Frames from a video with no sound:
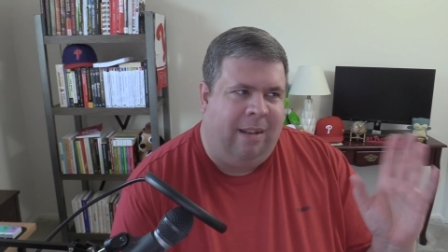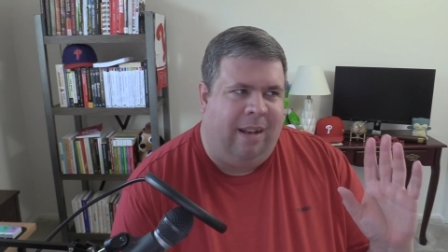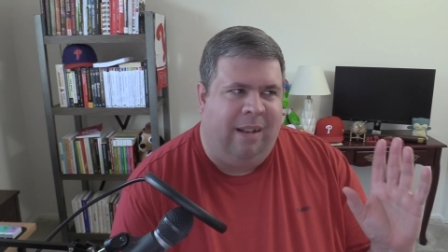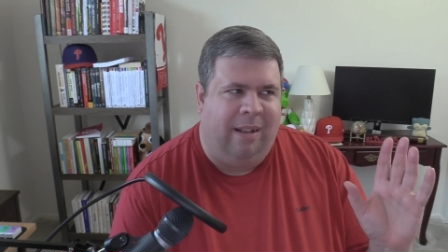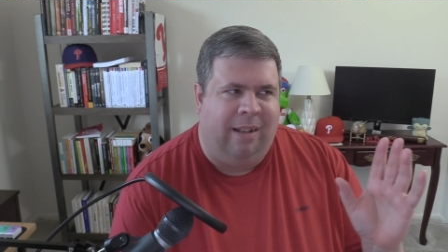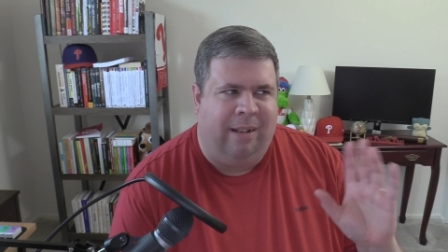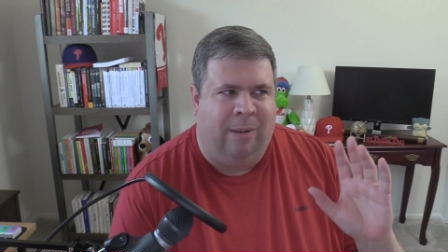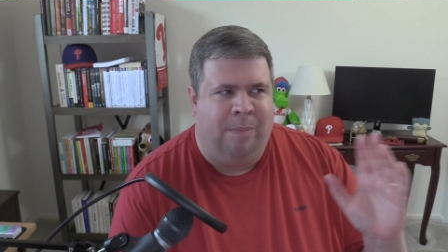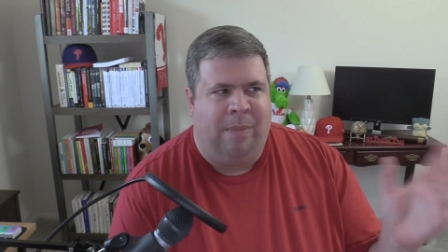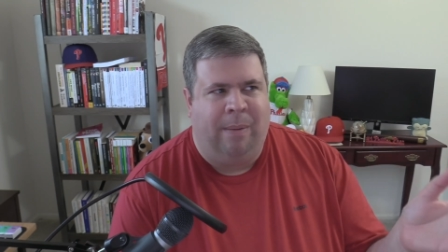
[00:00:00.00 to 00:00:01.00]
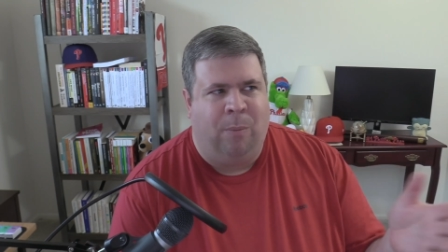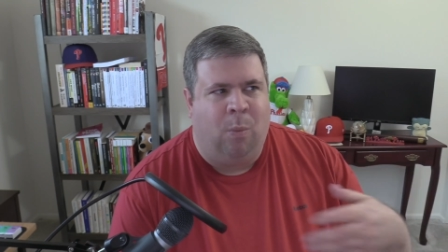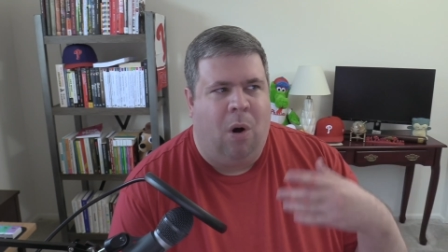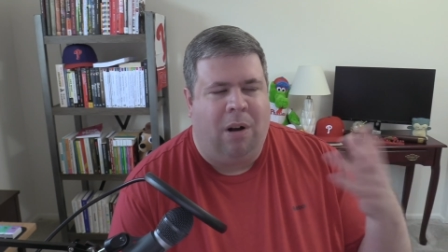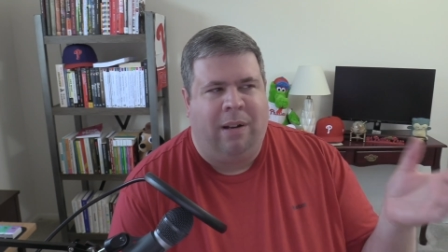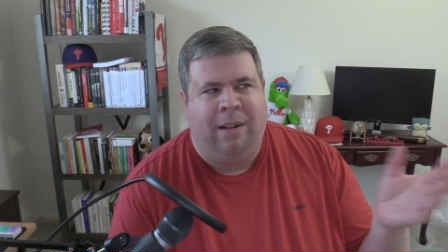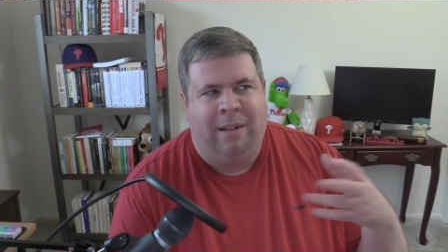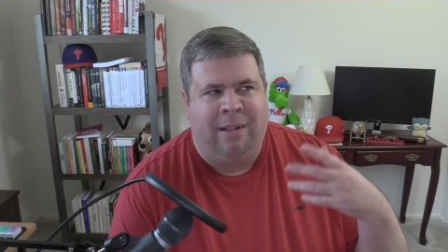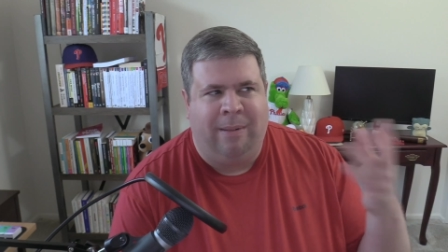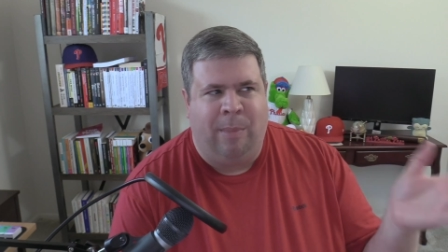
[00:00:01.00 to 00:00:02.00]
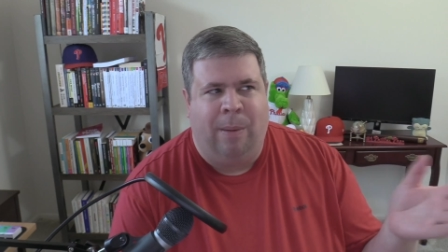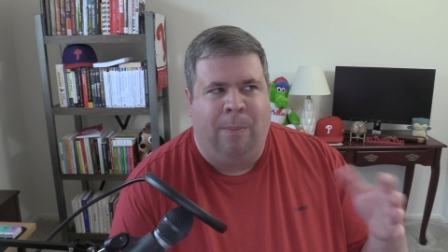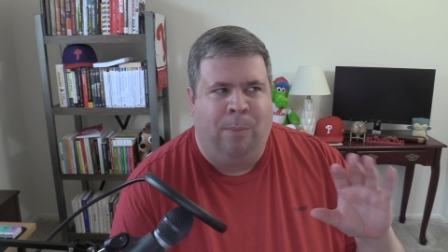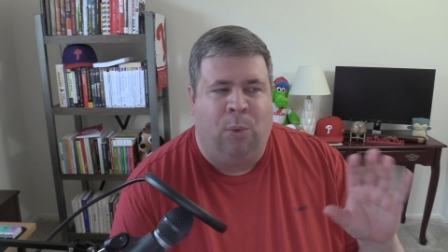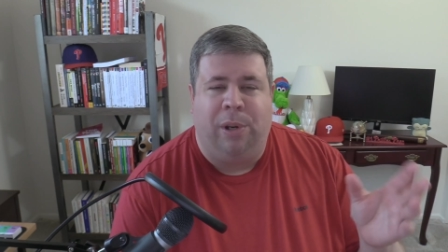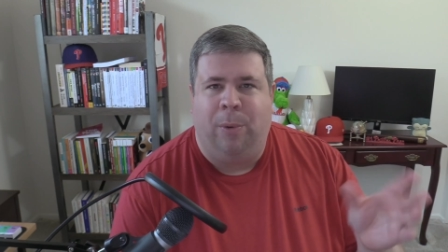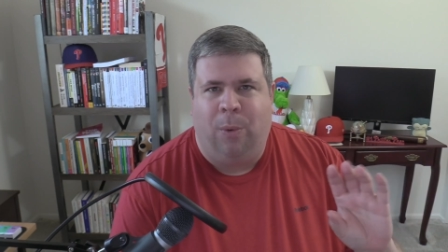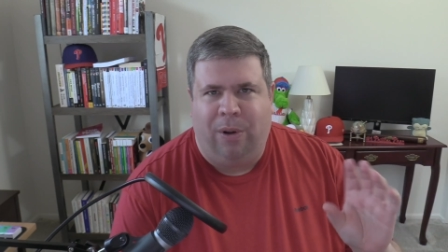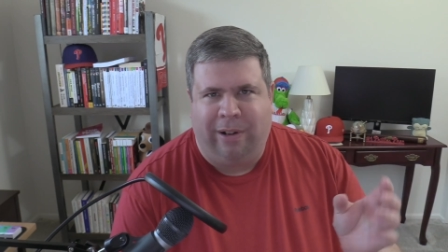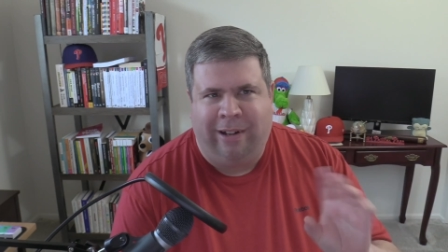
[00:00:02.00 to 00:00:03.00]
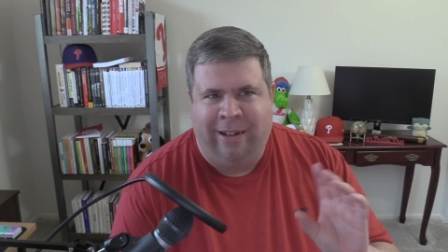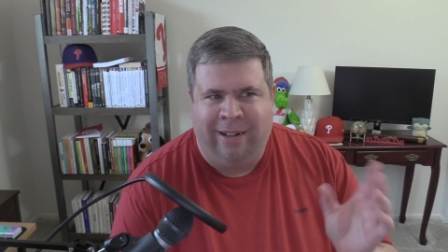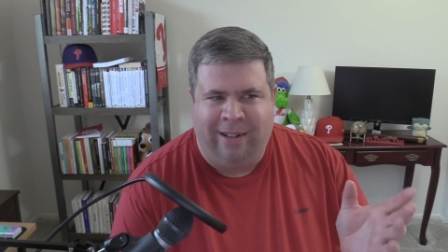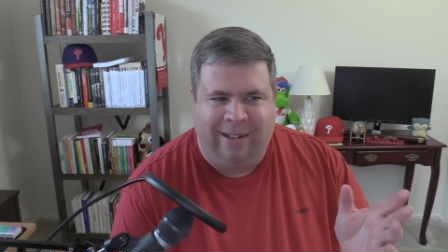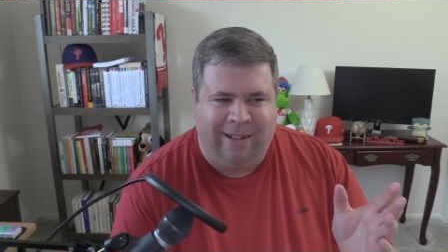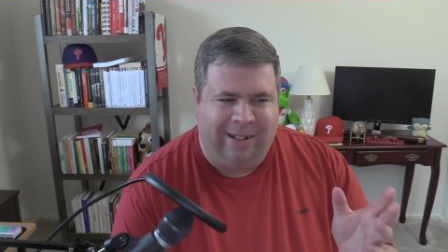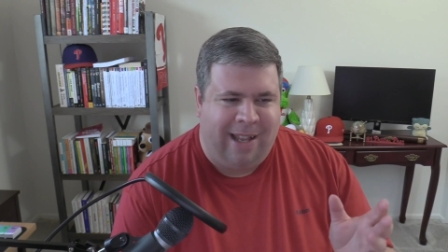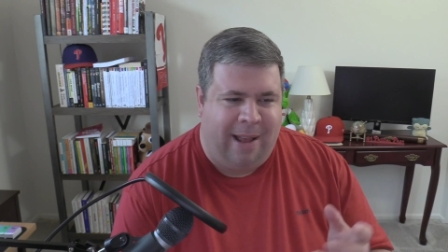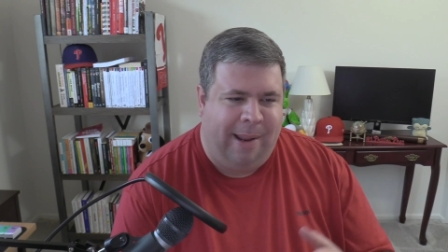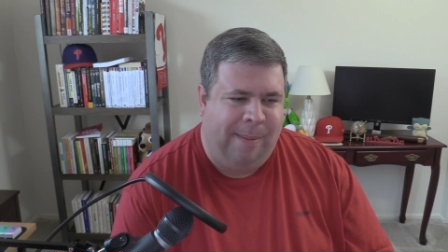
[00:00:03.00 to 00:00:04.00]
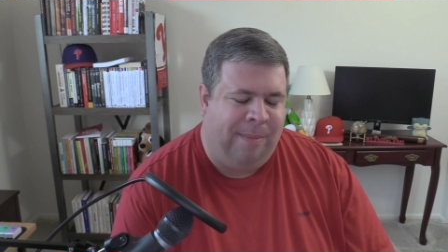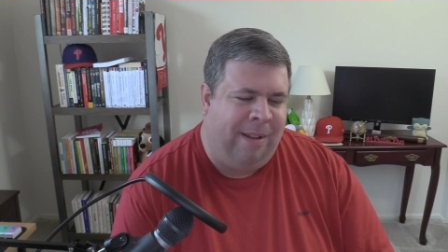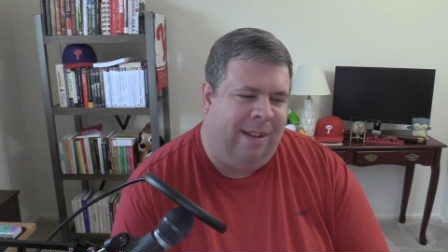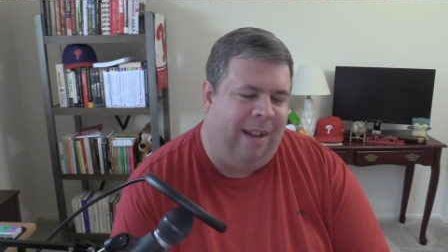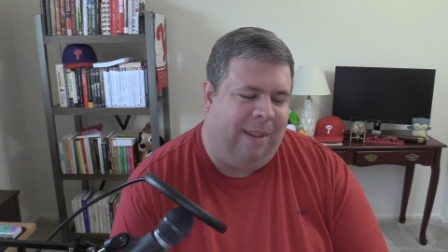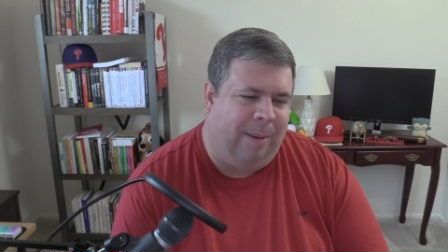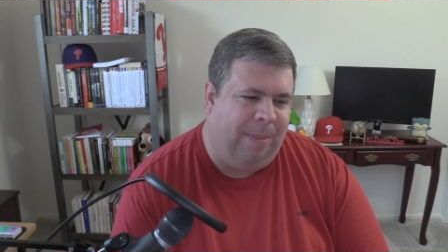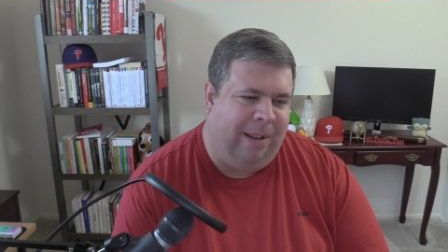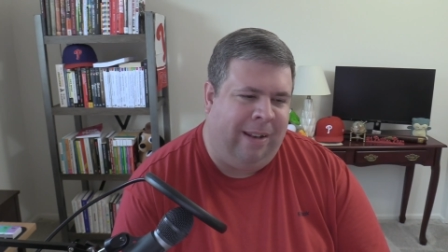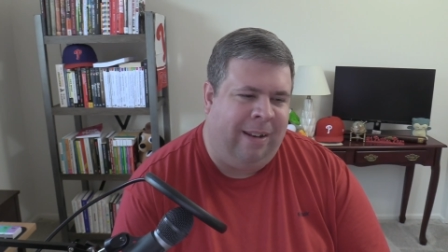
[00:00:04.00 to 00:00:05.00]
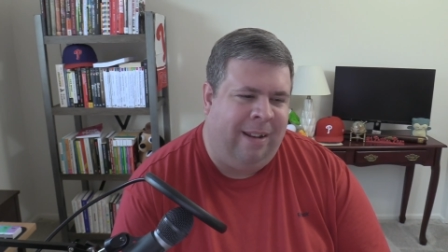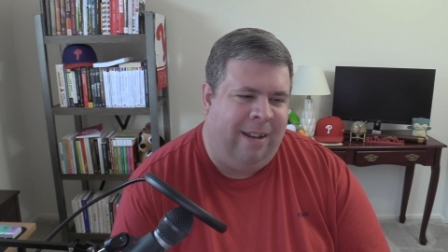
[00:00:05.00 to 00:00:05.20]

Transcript: my morning walk time a little bit.